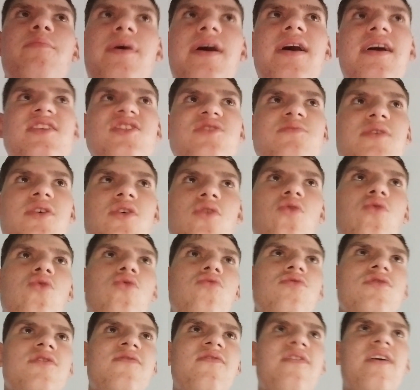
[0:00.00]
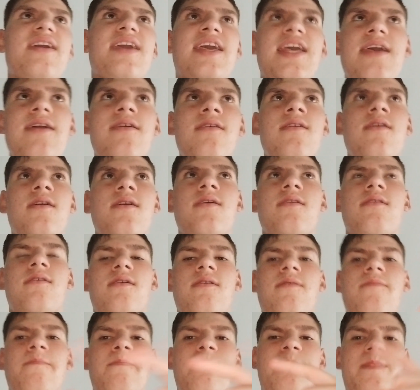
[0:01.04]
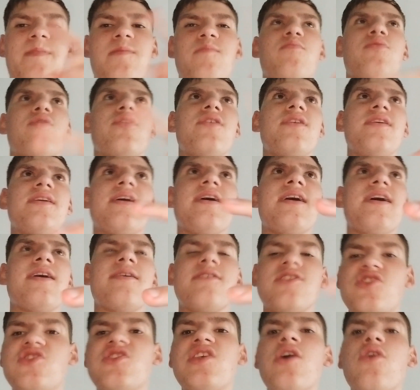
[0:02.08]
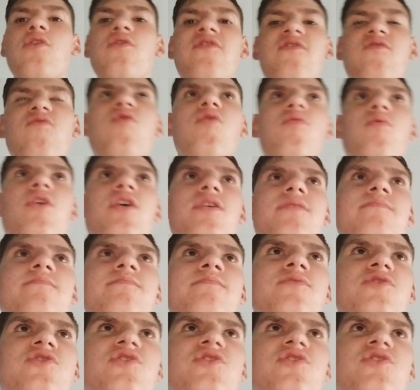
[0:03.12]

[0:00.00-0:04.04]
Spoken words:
back to my old thingy. But yeah, still 4-1.